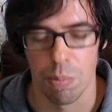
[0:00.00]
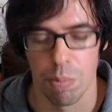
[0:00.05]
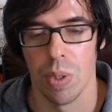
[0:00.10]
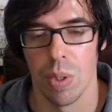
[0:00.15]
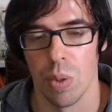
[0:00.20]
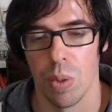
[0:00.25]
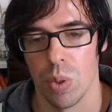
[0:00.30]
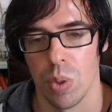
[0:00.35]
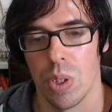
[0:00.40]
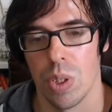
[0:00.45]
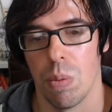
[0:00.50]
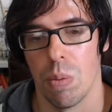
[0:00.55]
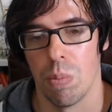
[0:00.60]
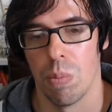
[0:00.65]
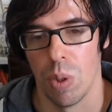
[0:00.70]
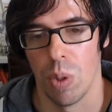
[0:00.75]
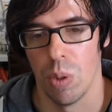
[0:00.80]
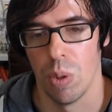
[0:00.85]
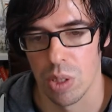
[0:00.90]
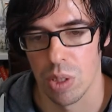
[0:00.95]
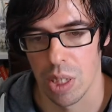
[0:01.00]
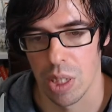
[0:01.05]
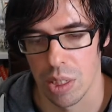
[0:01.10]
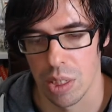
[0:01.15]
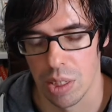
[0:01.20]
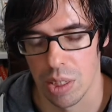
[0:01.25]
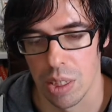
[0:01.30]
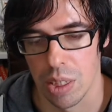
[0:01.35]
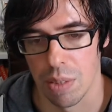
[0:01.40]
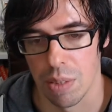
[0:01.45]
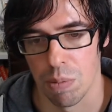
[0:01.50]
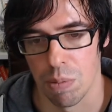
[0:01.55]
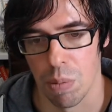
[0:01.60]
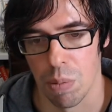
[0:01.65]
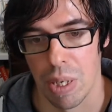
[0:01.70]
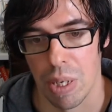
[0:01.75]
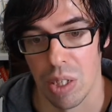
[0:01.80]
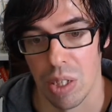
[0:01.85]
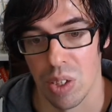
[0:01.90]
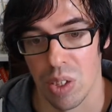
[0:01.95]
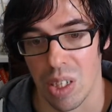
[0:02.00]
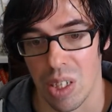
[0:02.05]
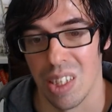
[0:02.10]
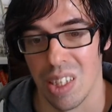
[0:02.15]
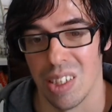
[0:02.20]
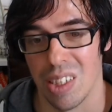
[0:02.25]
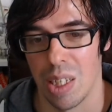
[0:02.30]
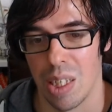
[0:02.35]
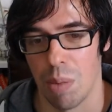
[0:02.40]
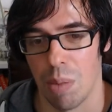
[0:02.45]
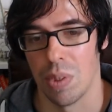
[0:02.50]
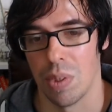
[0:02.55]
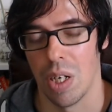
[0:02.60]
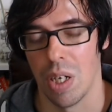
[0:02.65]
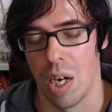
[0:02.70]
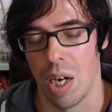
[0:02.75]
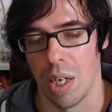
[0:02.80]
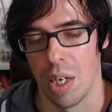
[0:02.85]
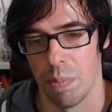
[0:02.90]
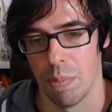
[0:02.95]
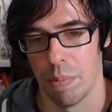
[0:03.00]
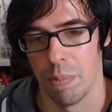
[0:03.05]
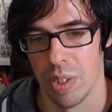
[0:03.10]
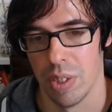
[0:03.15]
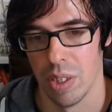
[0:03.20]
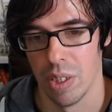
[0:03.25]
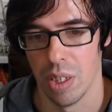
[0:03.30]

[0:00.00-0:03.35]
but also processed that information at the same time.